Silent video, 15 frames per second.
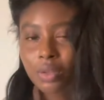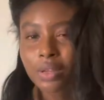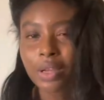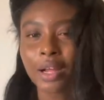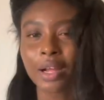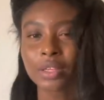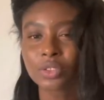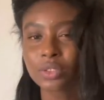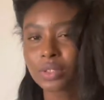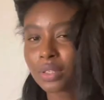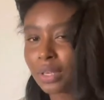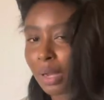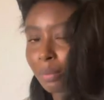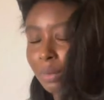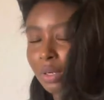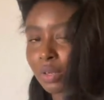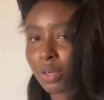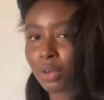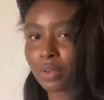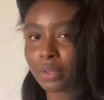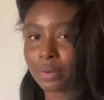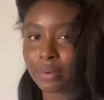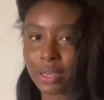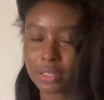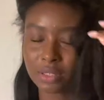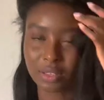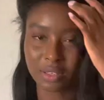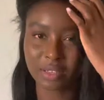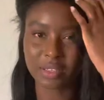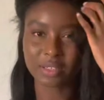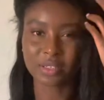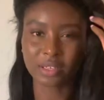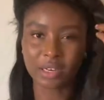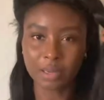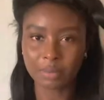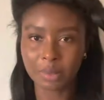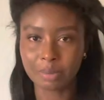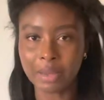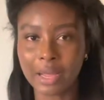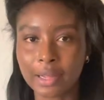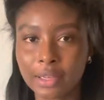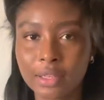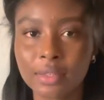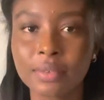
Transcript: actually, I'm gonna curl the rest of this and I'll be back.